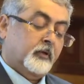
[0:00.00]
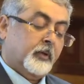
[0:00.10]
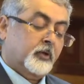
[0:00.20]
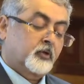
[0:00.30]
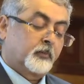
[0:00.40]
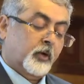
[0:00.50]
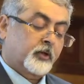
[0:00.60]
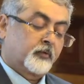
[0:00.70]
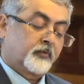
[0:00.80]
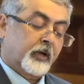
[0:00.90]
about
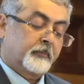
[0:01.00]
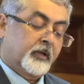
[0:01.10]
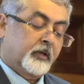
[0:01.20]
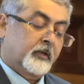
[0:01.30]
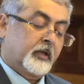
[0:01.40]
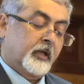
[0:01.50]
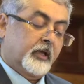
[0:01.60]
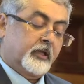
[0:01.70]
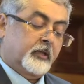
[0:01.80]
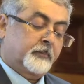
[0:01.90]
2.25 billion
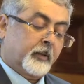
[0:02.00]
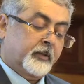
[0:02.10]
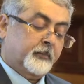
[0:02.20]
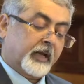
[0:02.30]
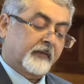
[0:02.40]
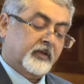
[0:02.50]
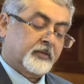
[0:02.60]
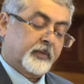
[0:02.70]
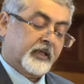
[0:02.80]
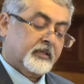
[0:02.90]
in the public-private
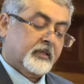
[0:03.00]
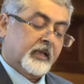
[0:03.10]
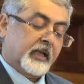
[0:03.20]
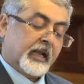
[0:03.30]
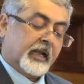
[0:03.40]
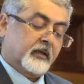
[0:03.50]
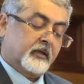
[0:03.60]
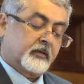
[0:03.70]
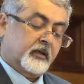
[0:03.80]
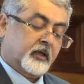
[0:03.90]
space,
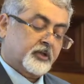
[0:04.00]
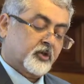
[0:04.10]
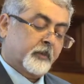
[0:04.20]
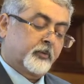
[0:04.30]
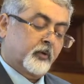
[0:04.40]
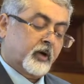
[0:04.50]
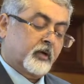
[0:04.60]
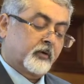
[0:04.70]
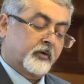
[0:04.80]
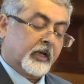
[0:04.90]
and the
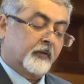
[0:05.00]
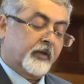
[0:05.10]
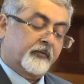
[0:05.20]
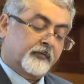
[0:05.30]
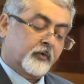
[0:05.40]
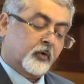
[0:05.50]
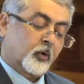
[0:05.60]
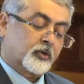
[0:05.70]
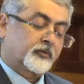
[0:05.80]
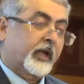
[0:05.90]
Kachrapura railway
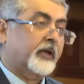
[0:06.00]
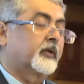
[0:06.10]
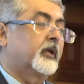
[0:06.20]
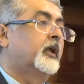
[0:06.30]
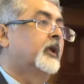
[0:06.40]
coach factory.